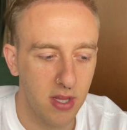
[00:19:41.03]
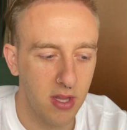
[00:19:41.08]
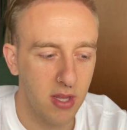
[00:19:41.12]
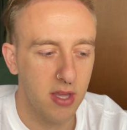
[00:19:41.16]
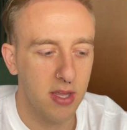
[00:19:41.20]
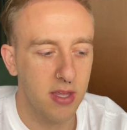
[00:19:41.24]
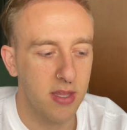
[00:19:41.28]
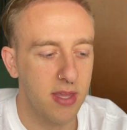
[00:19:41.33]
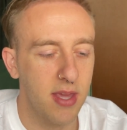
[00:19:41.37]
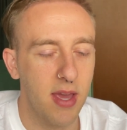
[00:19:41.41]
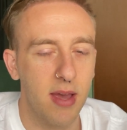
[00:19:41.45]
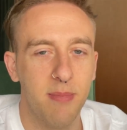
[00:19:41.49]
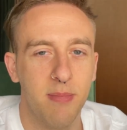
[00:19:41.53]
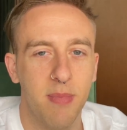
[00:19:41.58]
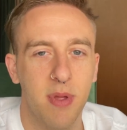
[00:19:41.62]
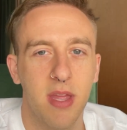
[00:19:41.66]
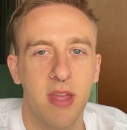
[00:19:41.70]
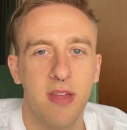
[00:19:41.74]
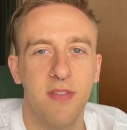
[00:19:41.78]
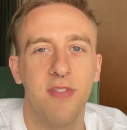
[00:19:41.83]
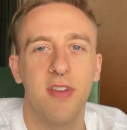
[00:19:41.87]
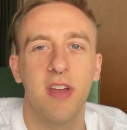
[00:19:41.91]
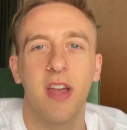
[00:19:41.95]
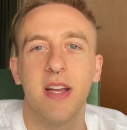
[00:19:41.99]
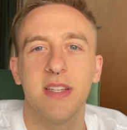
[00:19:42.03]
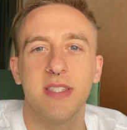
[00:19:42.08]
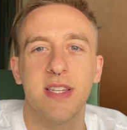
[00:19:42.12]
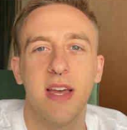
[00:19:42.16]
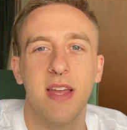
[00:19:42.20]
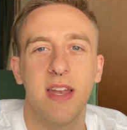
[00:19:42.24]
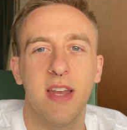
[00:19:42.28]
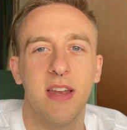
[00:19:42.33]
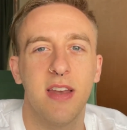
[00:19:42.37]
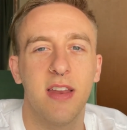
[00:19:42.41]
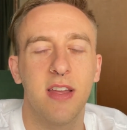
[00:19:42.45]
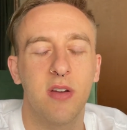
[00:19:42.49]
yep, if you guys
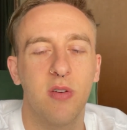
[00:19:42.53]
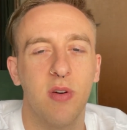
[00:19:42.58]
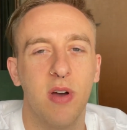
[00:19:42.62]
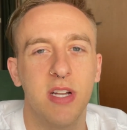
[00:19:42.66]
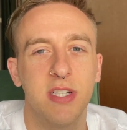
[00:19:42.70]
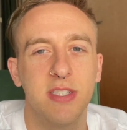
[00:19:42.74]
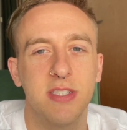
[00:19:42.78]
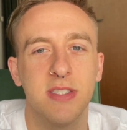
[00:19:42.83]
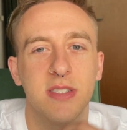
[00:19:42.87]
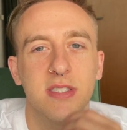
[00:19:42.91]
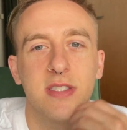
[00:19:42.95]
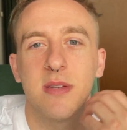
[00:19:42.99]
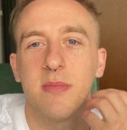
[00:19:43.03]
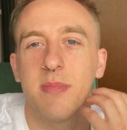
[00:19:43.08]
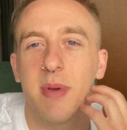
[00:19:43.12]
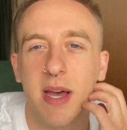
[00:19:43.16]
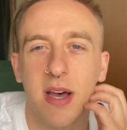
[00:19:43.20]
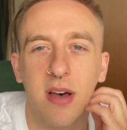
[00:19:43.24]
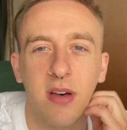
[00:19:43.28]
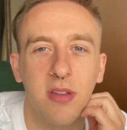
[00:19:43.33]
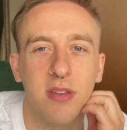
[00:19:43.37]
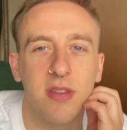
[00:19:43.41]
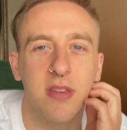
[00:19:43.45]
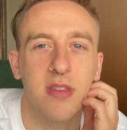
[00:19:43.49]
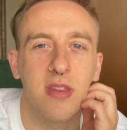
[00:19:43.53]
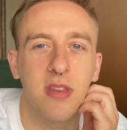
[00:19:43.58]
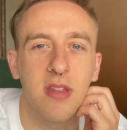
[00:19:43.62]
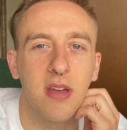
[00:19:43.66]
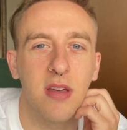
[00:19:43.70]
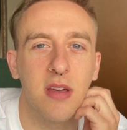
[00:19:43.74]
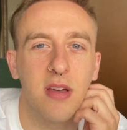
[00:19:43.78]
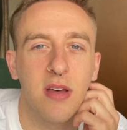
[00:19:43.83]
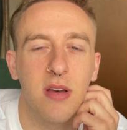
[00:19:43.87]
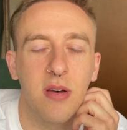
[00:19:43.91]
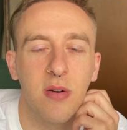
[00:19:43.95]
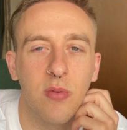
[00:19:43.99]
had any questions about
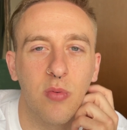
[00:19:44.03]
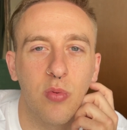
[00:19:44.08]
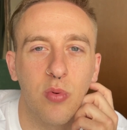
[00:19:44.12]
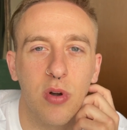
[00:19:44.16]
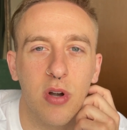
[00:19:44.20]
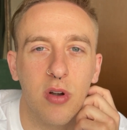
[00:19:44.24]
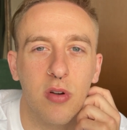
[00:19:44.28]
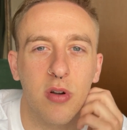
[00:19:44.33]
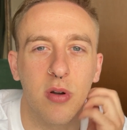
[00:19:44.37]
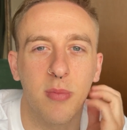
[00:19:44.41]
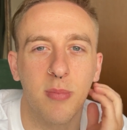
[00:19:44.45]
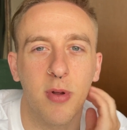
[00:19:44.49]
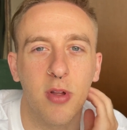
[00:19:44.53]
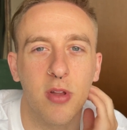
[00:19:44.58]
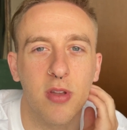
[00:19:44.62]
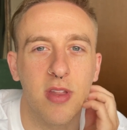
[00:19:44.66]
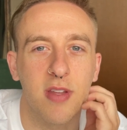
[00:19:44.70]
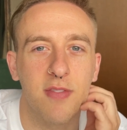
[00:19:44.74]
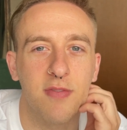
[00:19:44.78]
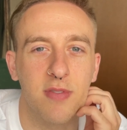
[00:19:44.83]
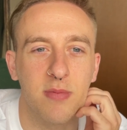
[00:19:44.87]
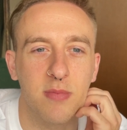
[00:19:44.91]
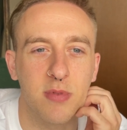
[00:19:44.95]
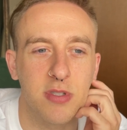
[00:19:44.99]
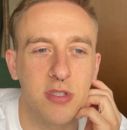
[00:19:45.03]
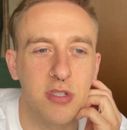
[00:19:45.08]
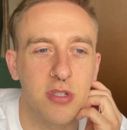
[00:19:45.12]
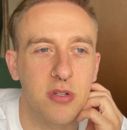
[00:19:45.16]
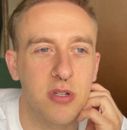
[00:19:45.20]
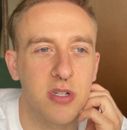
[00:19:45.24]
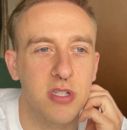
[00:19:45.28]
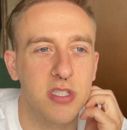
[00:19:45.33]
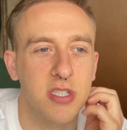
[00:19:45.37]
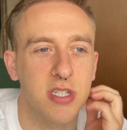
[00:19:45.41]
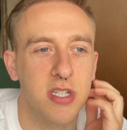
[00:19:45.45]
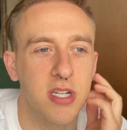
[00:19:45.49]
the work remotely from
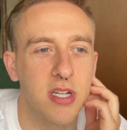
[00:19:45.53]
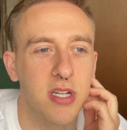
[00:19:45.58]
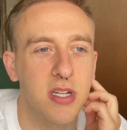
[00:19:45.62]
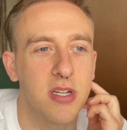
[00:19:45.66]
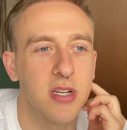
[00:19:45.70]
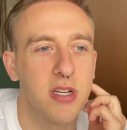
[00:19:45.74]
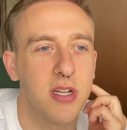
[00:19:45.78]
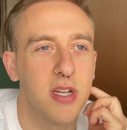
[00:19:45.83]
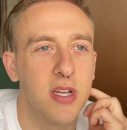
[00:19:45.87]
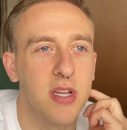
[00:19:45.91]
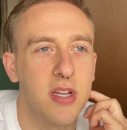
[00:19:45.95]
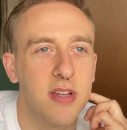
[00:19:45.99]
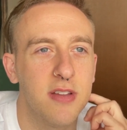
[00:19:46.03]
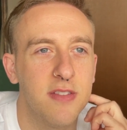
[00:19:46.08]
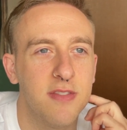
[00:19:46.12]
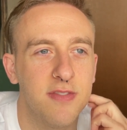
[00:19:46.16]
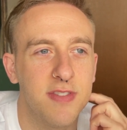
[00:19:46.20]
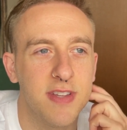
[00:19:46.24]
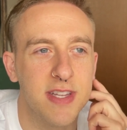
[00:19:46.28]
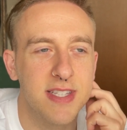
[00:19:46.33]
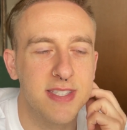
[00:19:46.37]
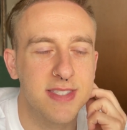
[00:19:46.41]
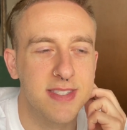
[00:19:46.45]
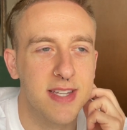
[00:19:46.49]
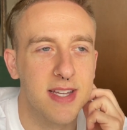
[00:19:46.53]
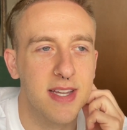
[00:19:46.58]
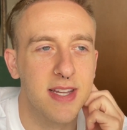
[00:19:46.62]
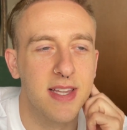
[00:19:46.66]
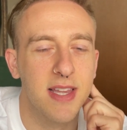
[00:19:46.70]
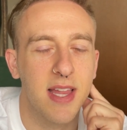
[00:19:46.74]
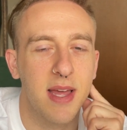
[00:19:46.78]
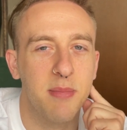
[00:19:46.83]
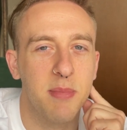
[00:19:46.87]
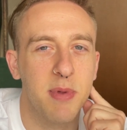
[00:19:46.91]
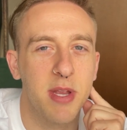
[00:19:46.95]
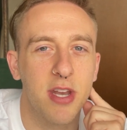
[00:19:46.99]
Georgia visa,
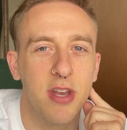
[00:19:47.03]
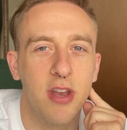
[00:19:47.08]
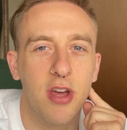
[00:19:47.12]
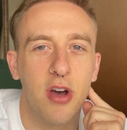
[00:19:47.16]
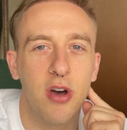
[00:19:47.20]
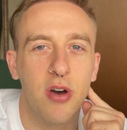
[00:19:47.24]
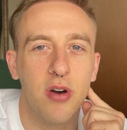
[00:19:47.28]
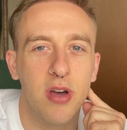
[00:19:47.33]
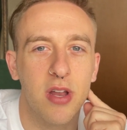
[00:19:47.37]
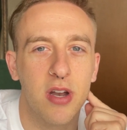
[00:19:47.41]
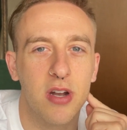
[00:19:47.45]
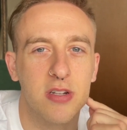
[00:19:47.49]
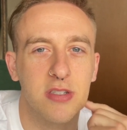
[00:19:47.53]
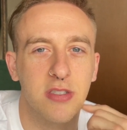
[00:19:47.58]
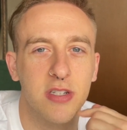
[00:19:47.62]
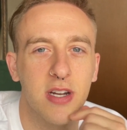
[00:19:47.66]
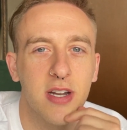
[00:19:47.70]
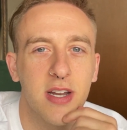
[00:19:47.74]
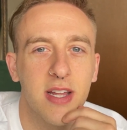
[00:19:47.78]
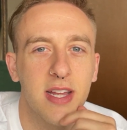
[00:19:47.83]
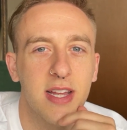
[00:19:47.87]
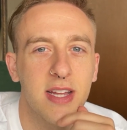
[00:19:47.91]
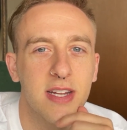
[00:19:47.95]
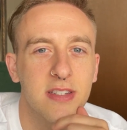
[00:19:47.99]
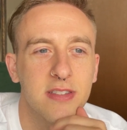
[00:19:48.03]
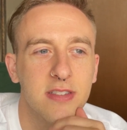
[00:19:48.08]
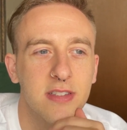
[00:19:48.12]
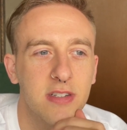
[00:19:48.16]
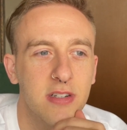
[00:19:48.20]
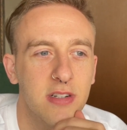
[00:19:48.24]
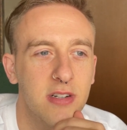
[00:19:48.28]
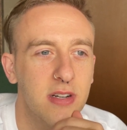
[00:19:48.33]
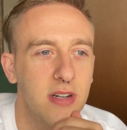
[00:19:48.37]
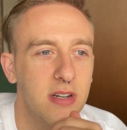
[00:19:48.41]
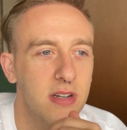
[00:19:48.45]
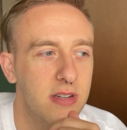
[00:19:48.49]
let me know and I'll try to
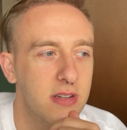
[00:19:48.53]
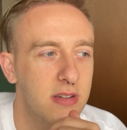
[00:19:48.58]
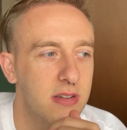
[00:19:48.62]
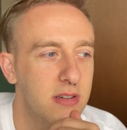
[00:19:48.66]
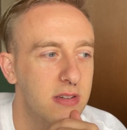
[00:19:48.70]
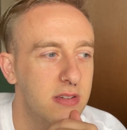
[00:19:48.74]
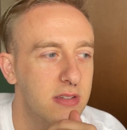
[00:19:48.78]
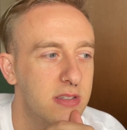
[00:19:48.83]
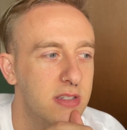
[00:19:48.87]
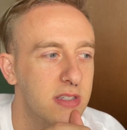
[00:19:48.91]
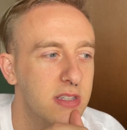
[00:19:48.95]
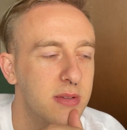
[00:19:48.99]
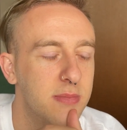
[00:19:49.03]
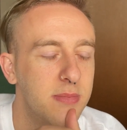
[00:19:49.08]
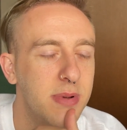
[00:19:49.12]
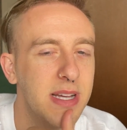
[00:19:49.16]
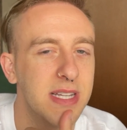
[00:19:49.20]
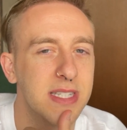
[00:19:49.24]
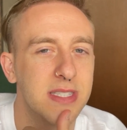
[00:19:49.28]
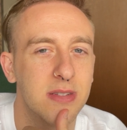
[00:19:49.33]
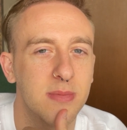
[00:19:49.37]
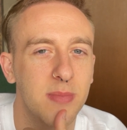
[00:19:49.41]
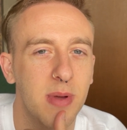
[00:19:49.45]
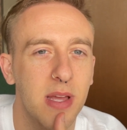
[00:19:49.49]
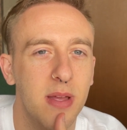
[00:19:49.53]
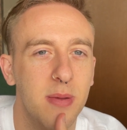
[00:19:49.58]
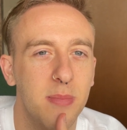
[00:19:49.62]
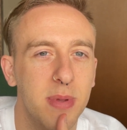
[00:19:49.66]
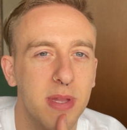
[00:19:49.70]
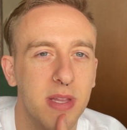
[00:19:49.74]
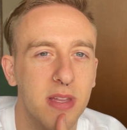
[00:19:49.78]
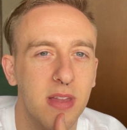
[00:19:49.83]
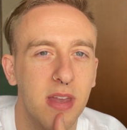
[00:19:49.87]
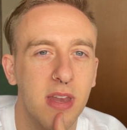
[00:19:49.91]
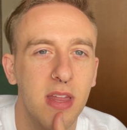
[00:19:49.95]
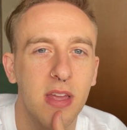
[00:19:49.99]
answer to the best of my
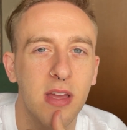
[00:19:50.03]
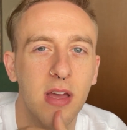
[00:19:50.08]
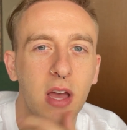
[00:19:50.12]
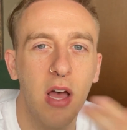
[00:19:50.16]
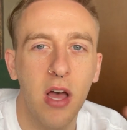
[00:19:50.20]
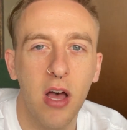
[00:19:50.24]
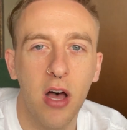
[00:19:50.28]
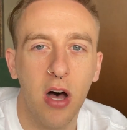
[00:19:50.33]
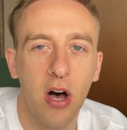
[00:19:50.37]
ability.